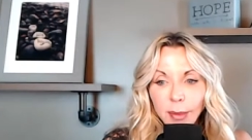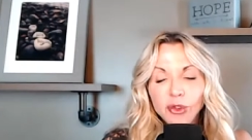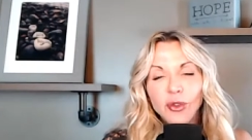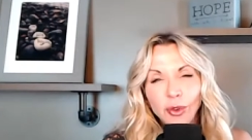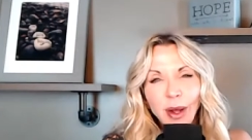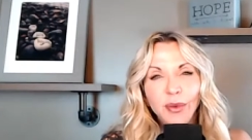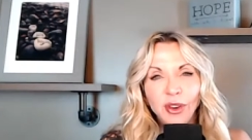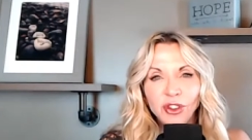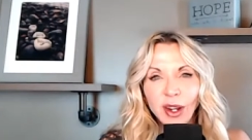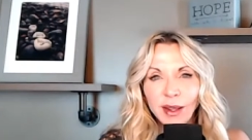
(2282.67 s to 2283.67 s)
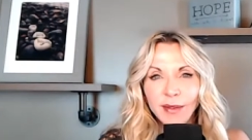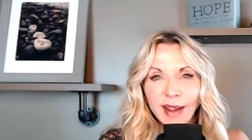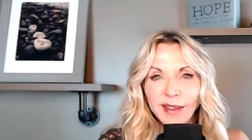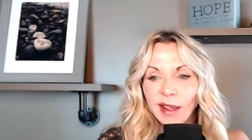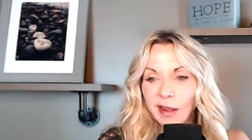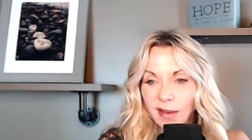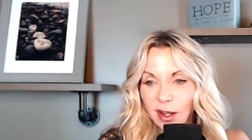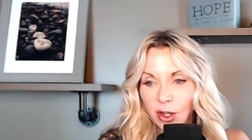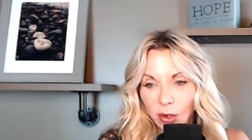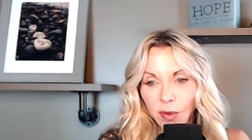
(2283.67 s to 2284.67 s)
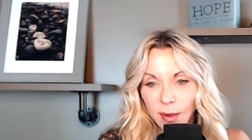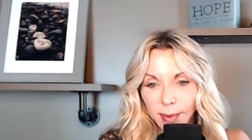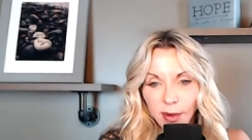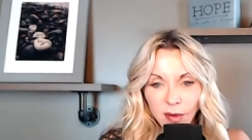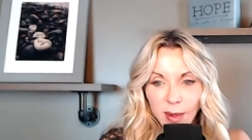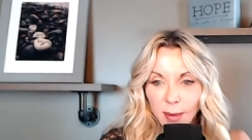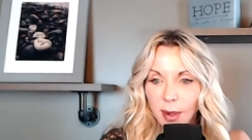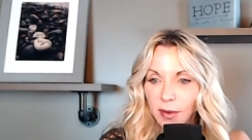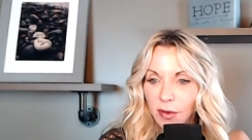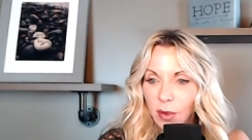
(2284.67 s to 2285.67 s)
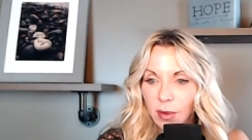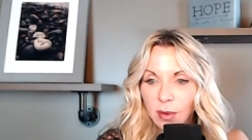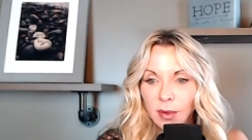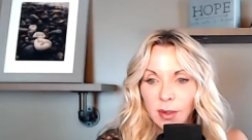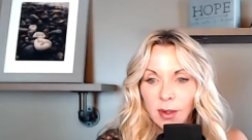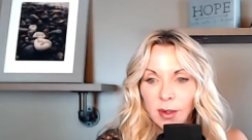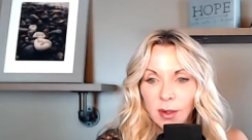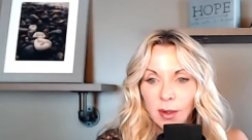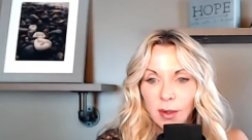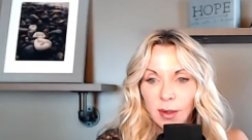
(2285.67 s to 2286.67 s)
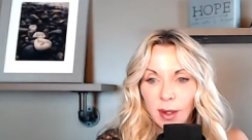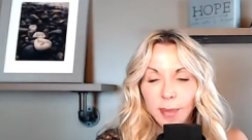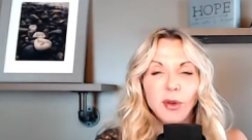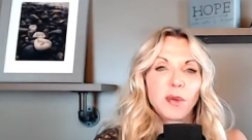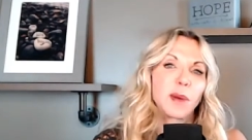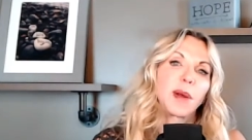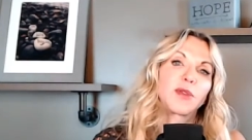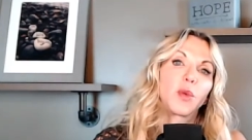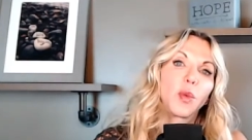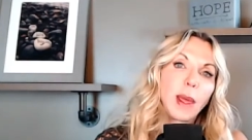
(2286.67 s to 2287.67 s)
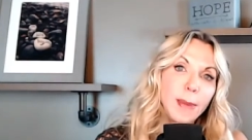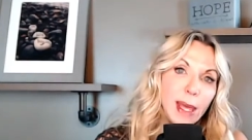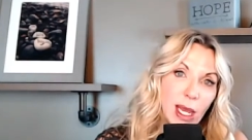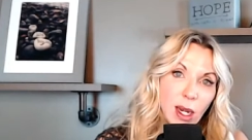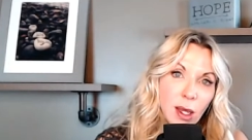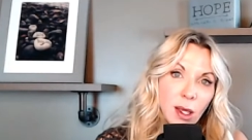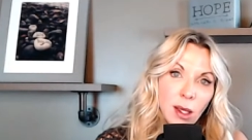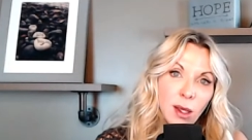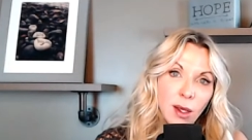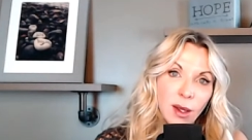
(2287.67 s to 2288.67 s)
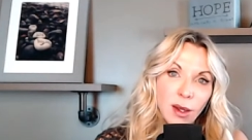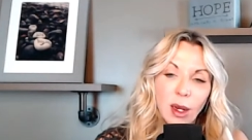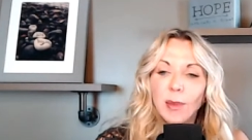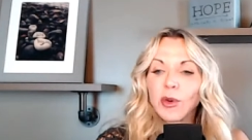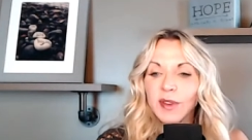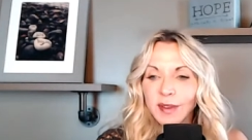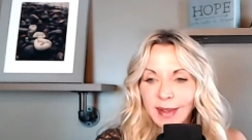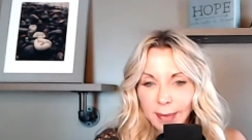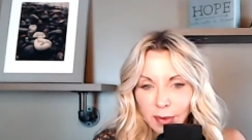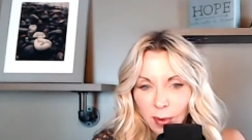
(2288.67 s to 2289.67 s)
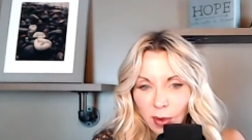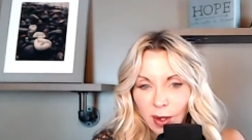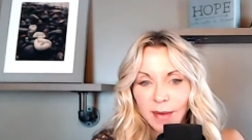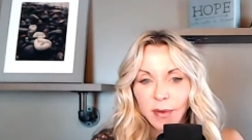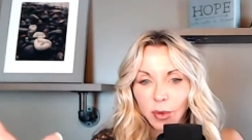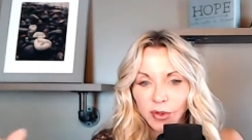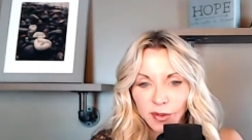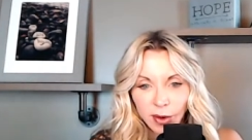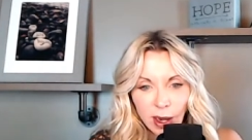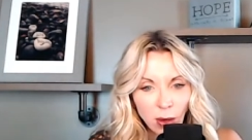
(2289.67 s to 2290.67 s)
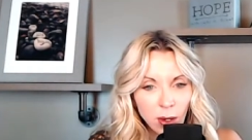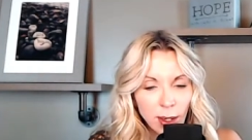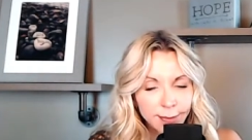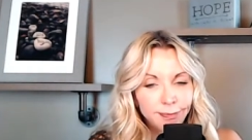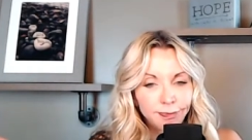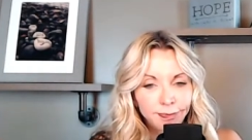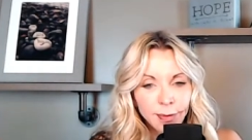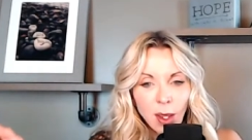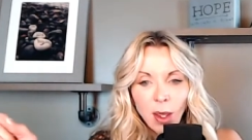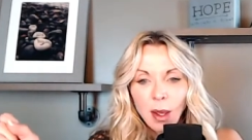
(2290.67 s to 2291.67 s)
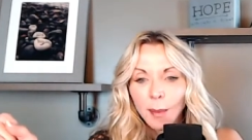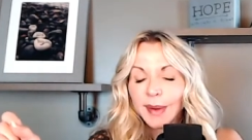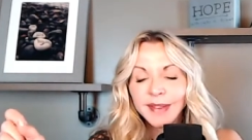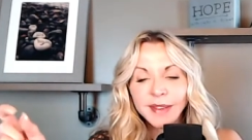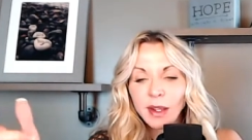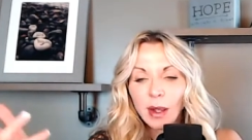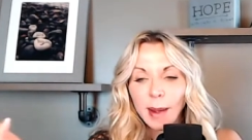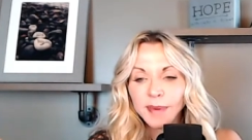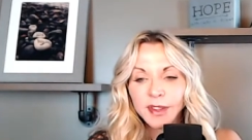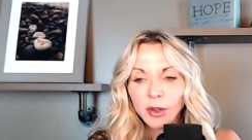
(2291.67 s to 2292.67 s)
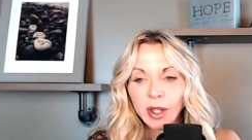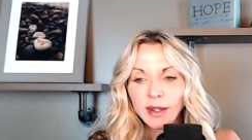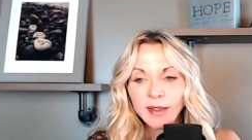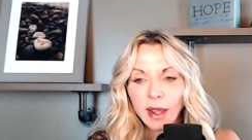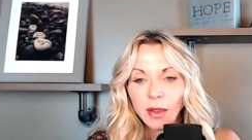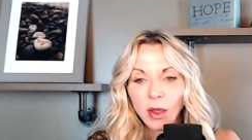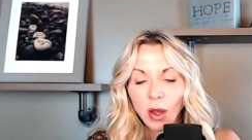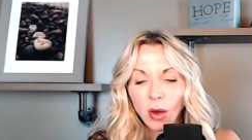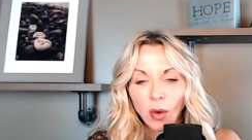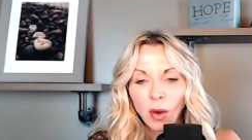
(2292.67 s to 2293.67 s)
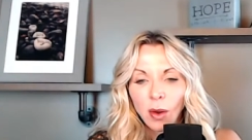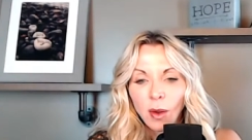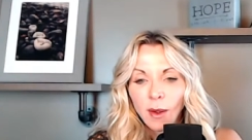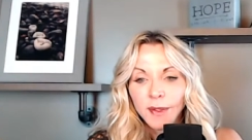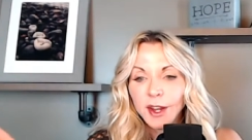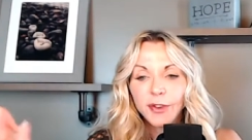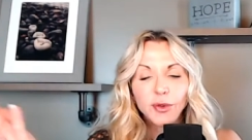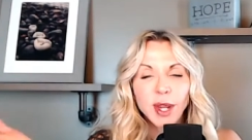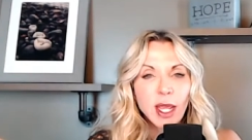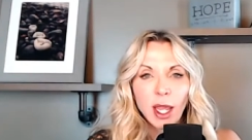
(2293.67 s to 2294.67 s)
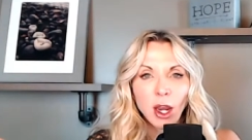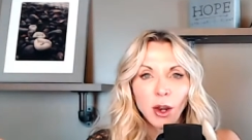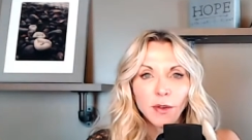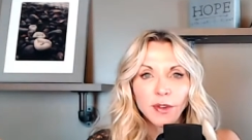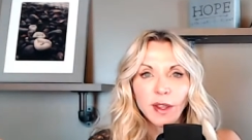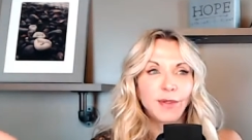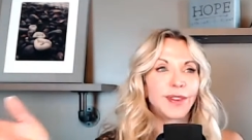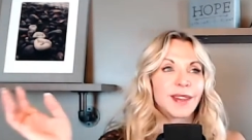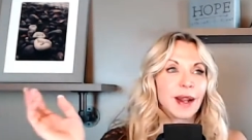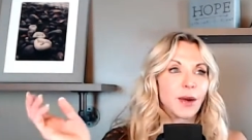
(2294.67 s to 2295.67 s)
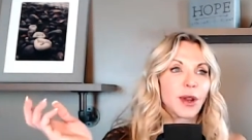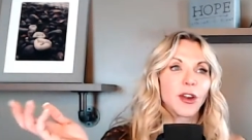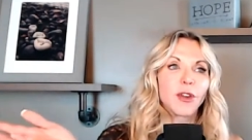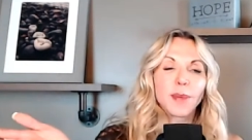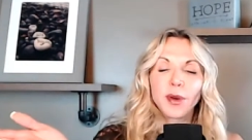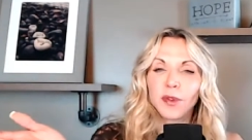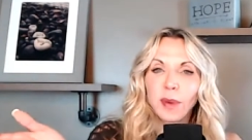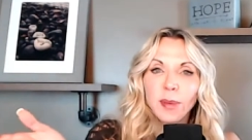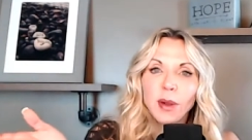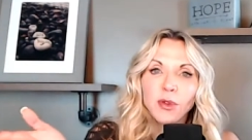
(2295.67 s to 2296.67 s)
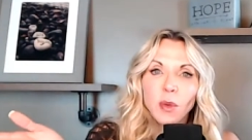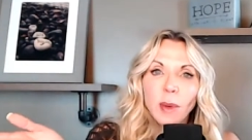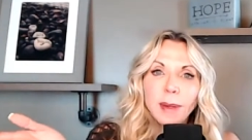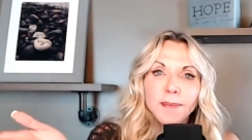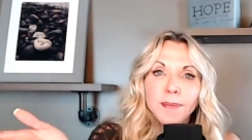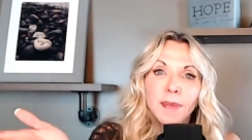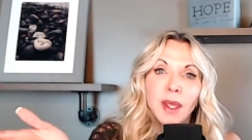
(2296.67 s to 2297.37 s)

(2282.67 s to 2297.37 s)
But I'm sure they're not rushing to get the vaccine because they knew that postmenopausal and postmenopausal women are more susceptible and have a more severe outcome. But it's still, I'm still going to say though, that if you take care of yourself, listen, I don't care if you're a postmenopausal woman